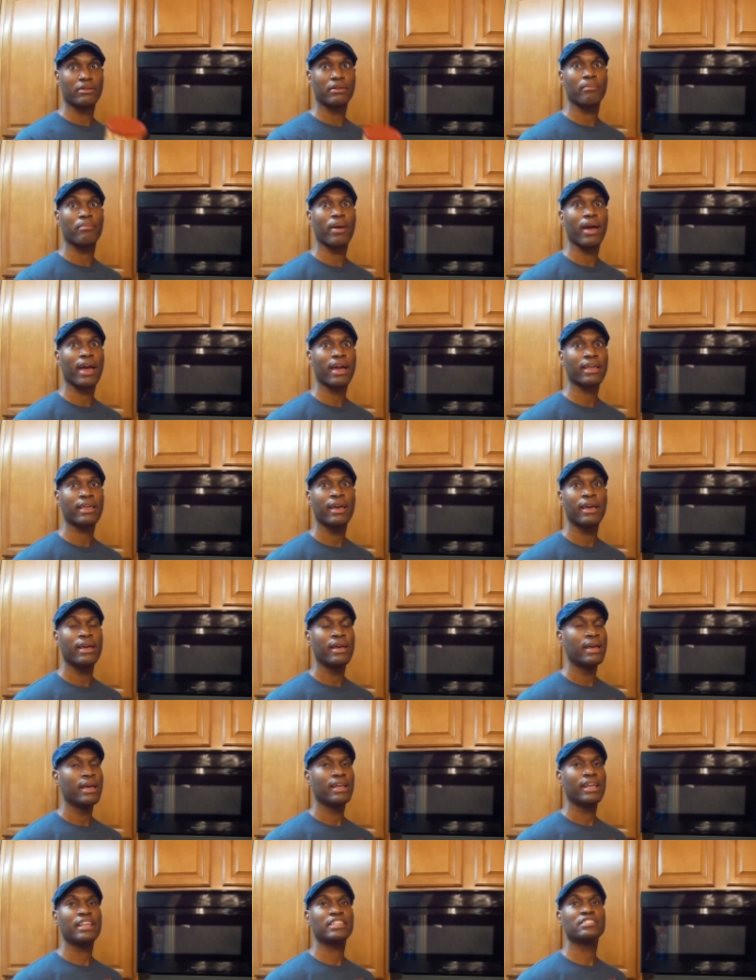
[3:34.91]
on the back,
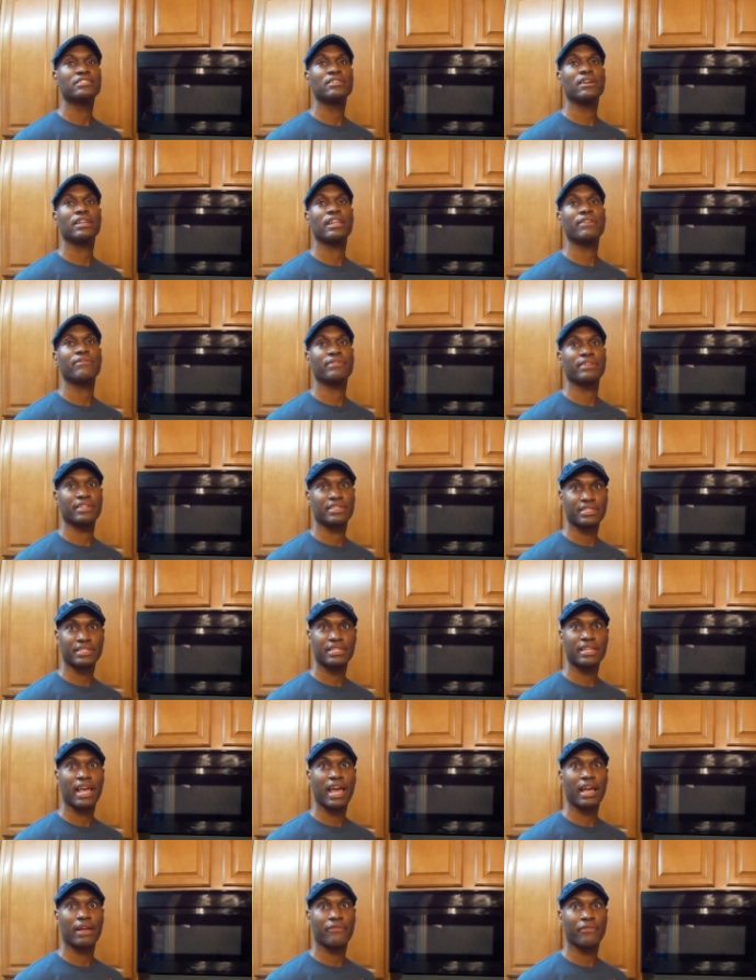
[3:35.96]
it's not even a
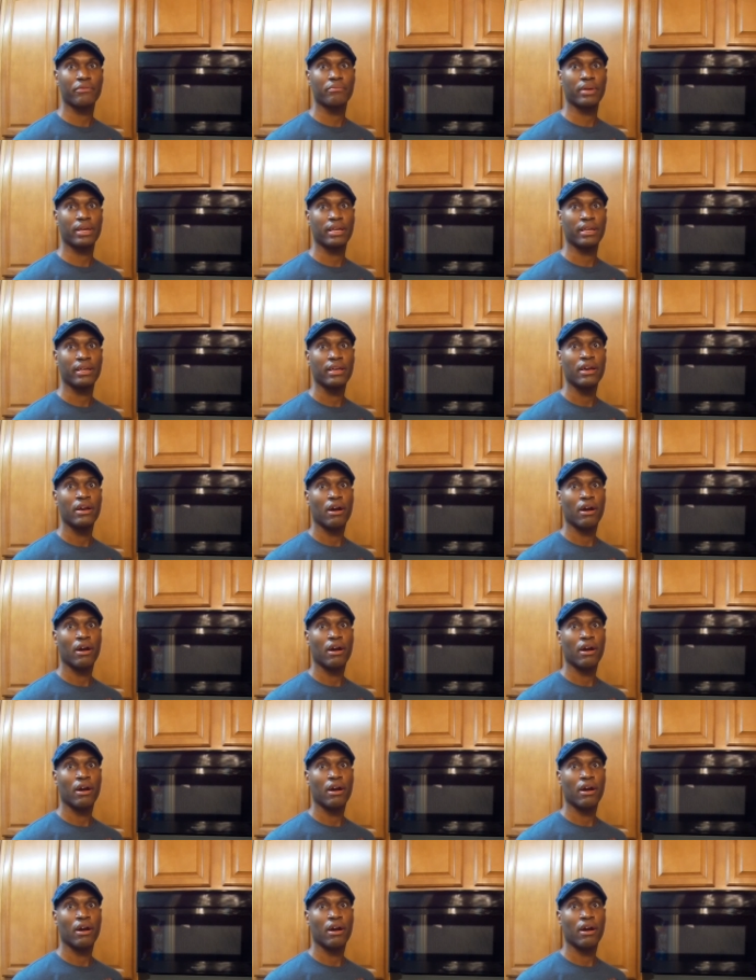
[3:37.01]
snack for me.